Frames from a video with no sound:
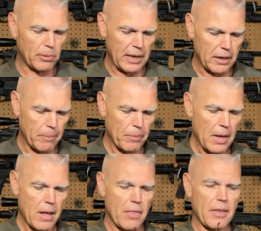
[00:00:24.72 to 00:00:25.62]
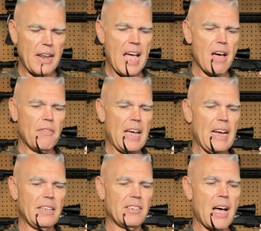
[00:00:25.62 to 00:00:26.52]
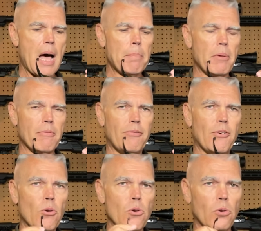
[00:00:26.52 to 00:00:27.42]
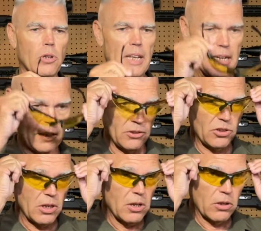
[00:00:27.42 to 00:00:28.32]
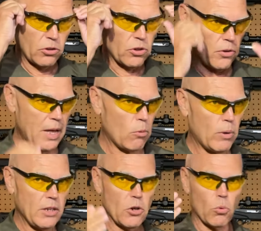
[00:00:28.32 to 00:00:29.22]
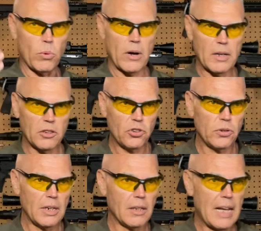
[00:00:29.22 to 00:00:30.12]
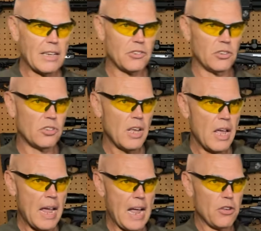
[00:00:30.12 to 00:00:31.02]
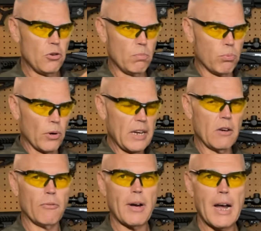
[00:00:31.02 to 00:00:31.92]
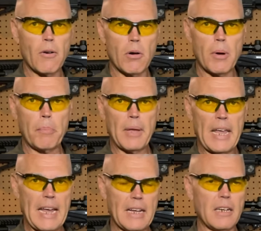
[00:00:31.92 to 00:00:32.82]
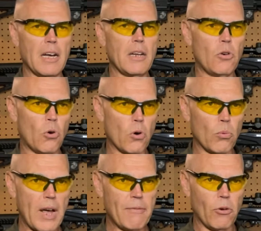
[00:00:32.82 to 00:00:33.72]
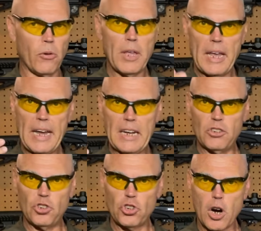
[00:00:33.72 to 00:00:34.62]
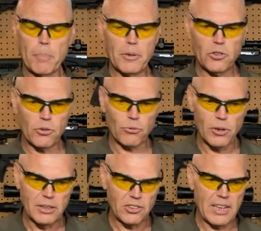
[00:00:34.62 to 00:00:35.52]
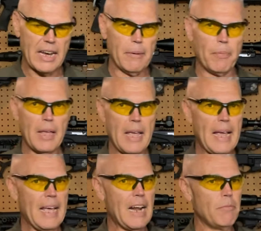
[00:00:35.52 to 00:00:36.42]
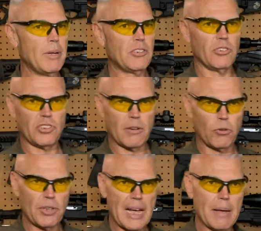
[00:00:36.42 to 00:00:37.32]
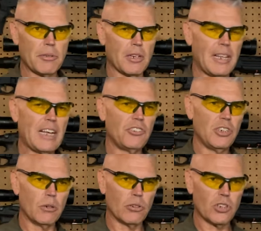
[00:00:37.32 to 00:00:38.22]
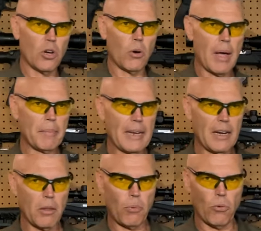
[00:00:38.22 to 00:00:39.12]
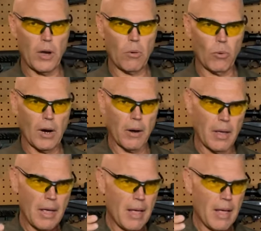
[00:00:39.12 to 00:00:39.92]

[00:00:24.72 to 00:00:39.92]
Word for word: Planet that have a top focal lens so that when you're wearing the shooting glasses, and you bring your firearm up, handgun or rifle, it sharpens the front sight. And I've mentioned several times in the last year or so, I'm getting to the point where